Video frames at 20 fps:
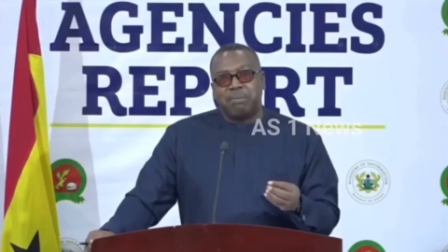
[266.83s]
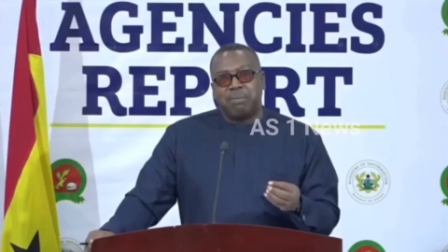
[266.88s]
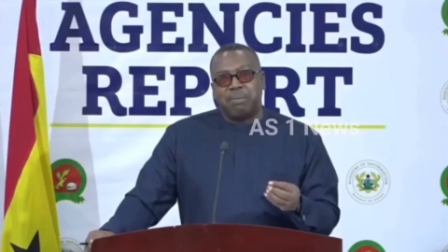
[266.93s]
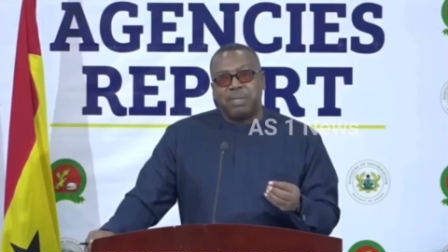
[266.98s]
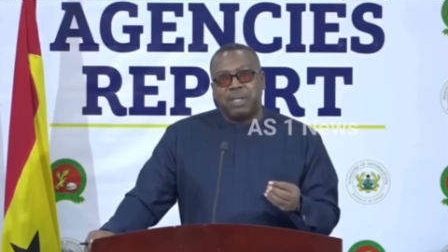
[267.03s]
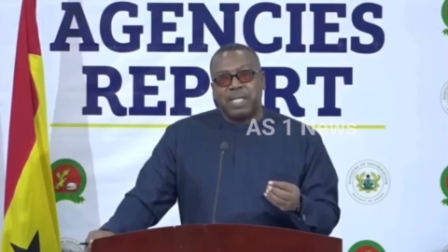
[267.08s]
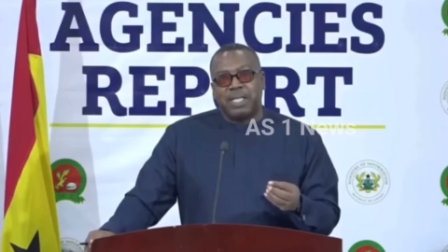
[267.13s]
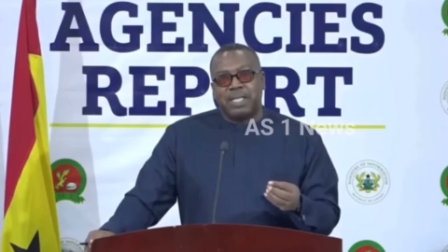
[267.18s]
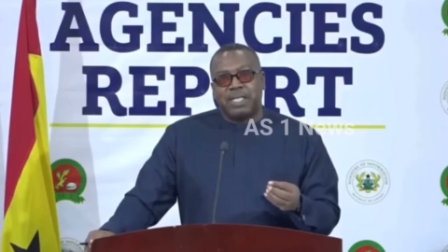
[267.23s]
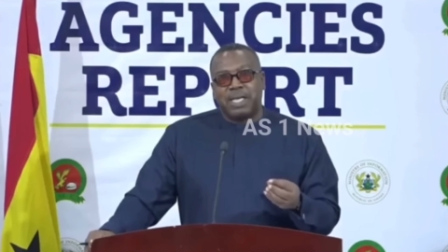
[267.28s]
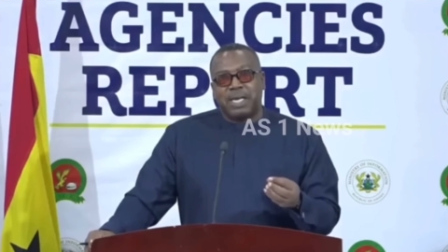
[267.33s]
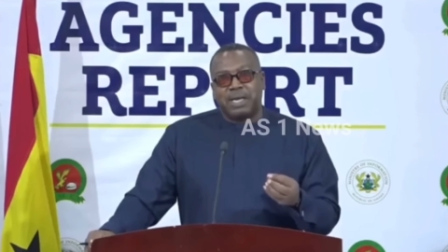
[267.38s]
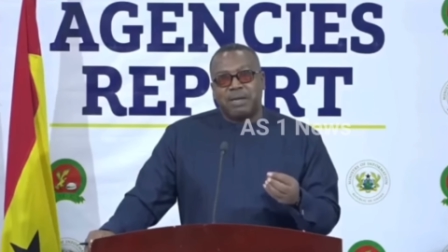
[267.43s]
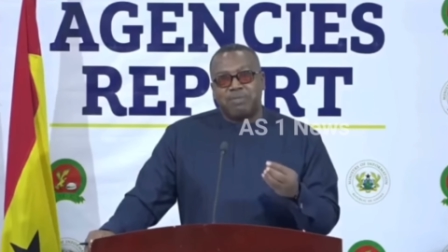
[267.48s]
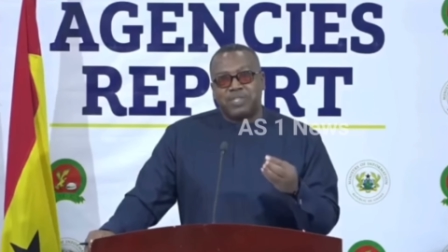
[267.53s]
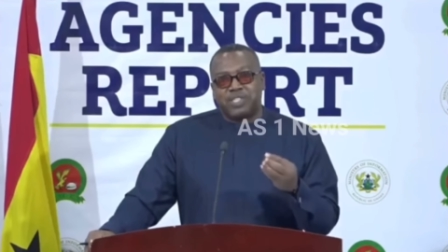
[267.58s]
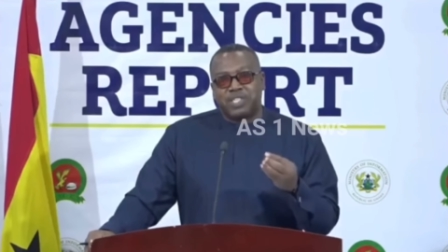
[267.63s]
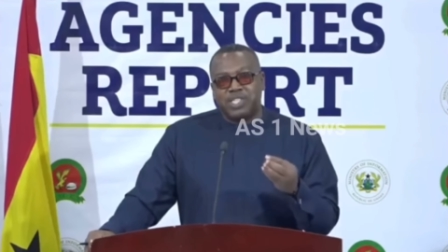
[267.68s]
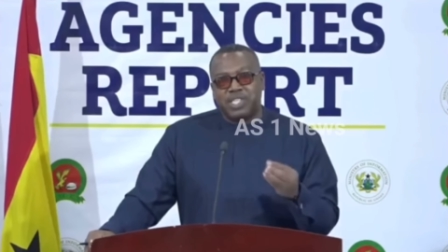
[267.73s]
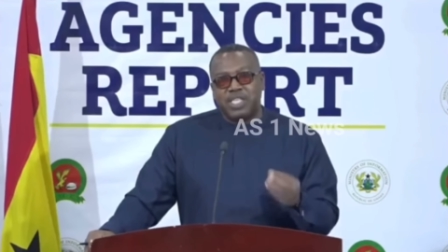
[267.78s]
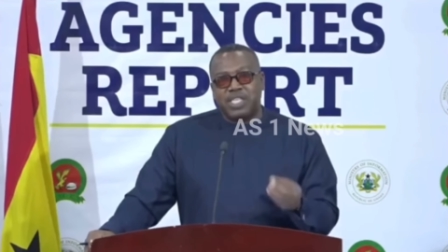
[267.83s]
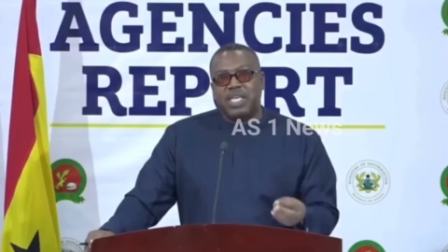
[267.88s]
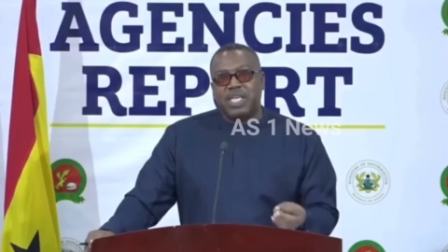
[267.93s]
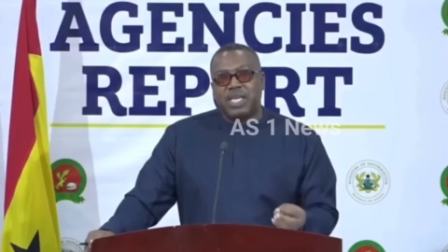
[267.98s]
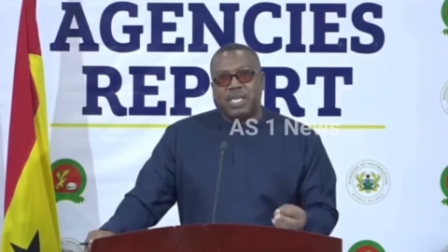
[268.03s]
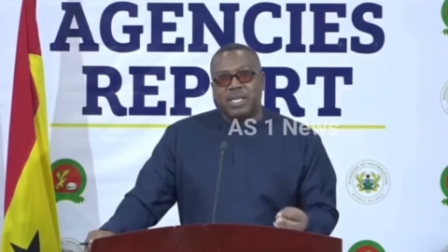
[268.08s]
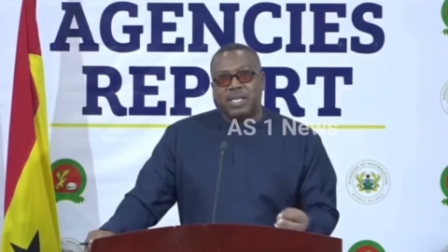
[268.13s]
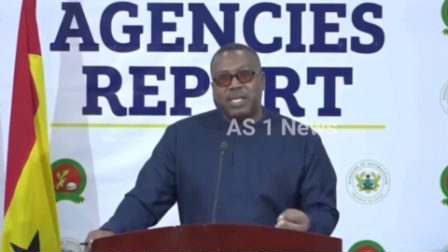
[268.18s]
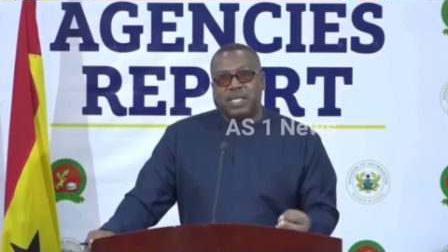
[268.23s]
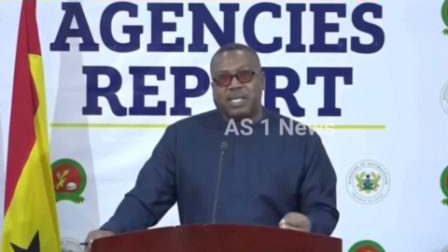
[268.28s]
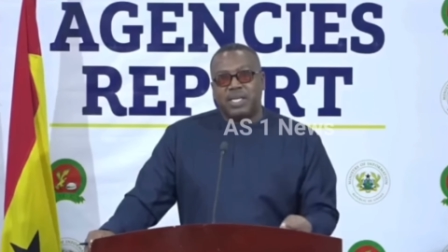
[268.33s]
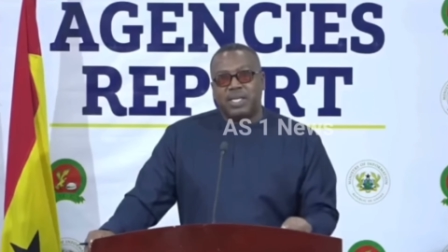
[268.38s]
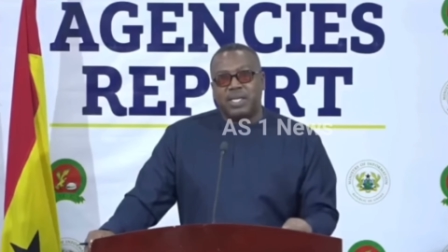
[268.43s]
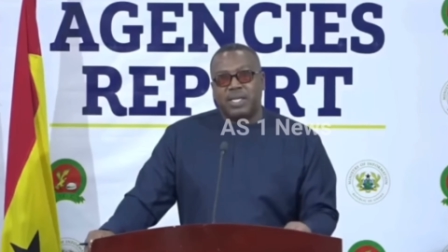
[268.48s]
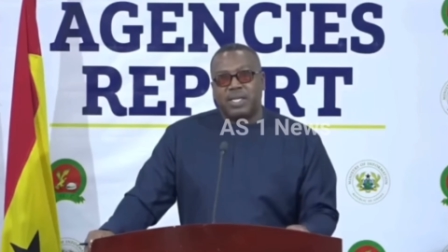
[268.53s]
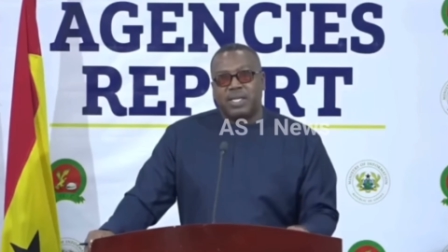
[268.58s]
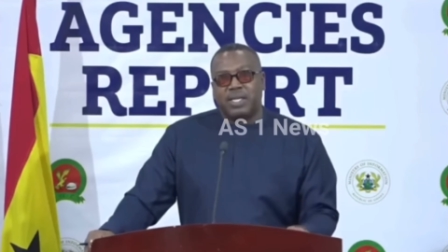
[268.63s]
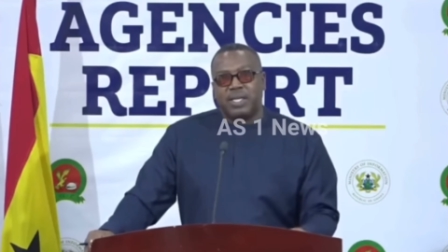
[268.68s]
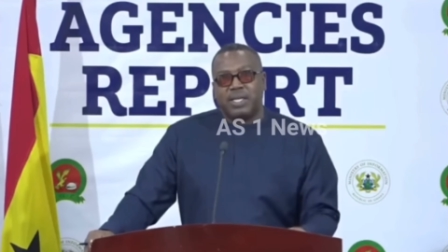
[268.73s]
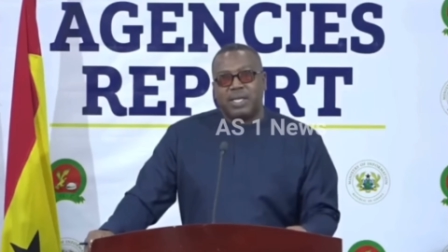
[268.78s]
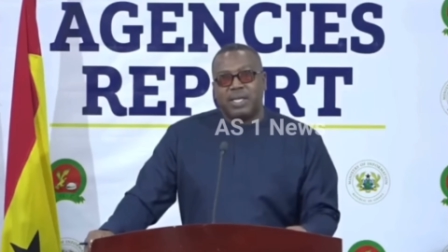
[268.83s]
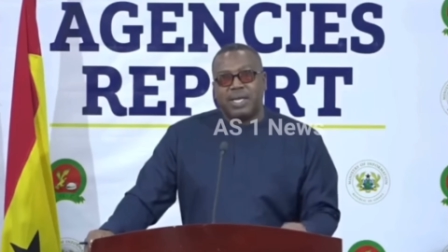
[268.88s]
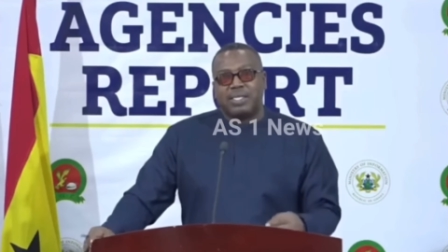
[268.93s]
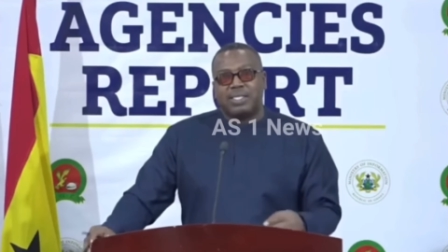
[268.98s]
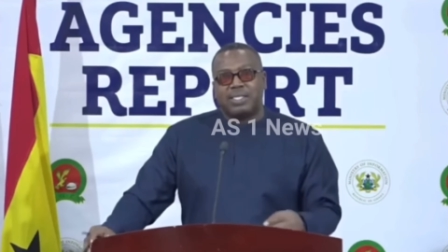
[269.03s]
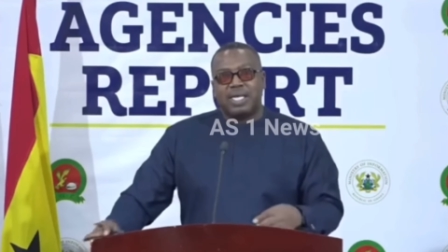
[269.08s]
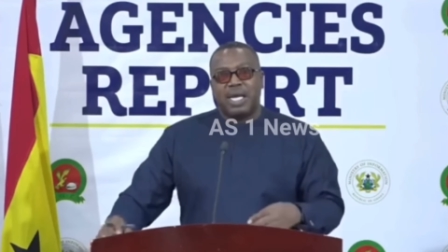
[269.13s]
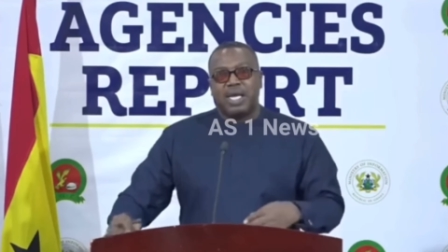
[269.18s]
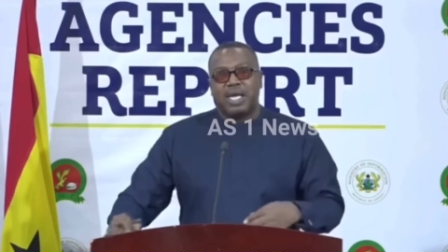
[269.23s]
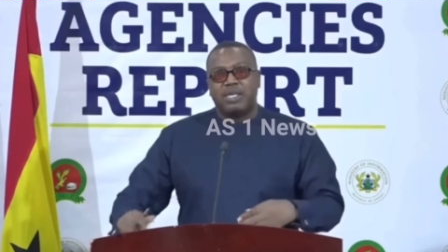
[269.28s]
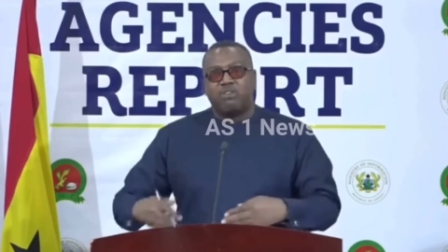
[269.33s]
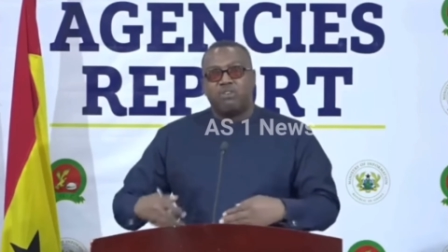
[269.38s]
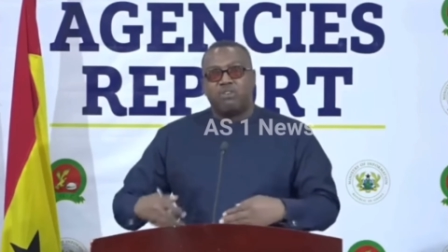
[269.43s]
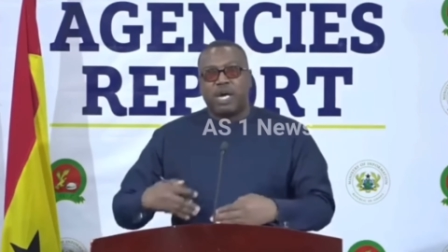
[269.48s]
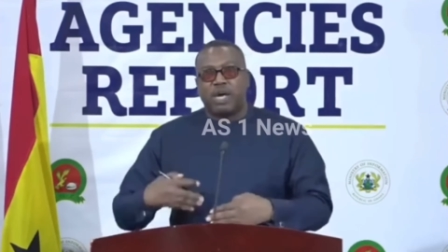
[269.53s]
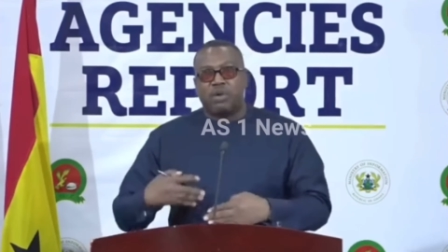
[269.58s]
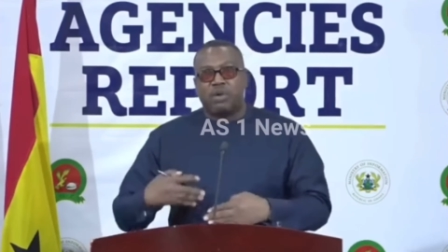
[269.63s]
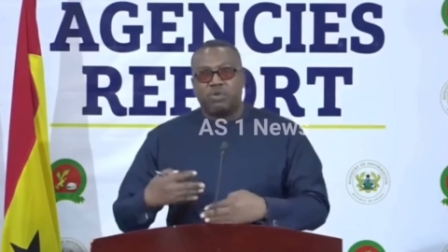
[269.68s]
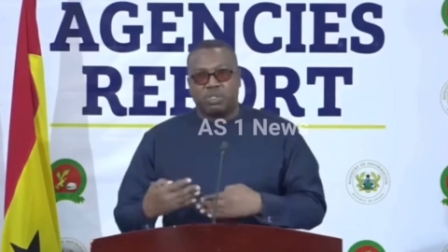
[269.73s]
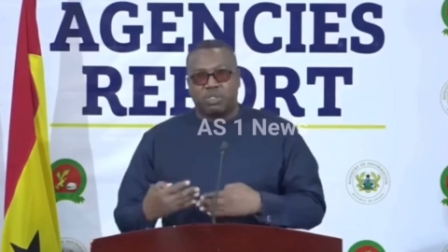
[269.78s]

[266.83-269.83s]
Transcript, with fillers: that I've seen a turnaround.